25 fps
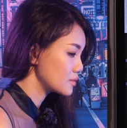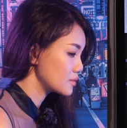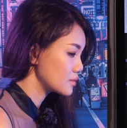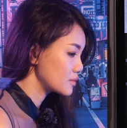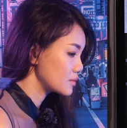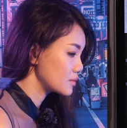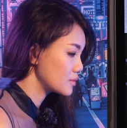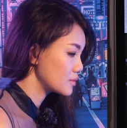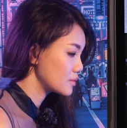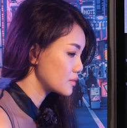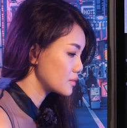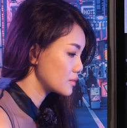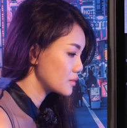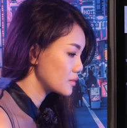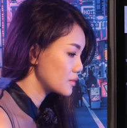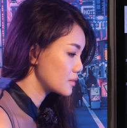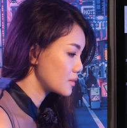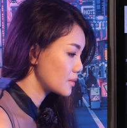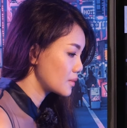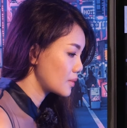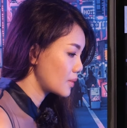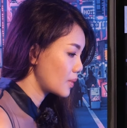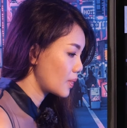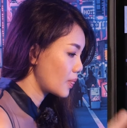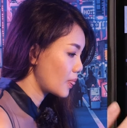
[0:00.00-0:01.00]

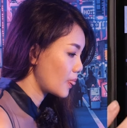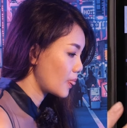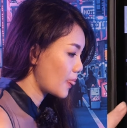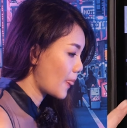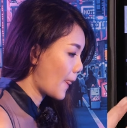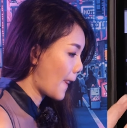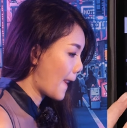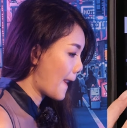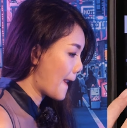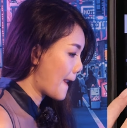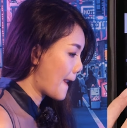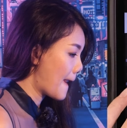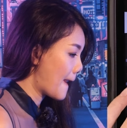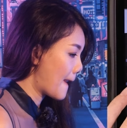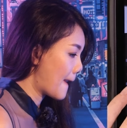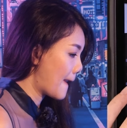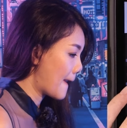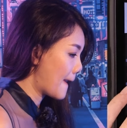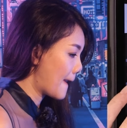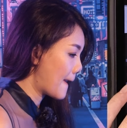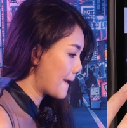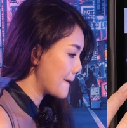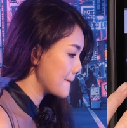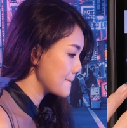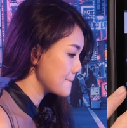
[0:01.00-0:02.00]

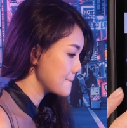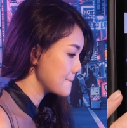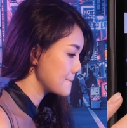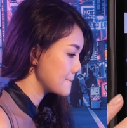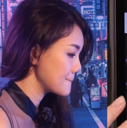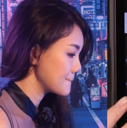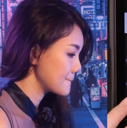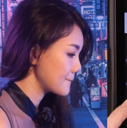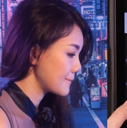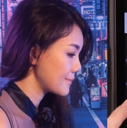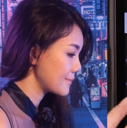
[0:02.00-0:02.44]
Nothing is said.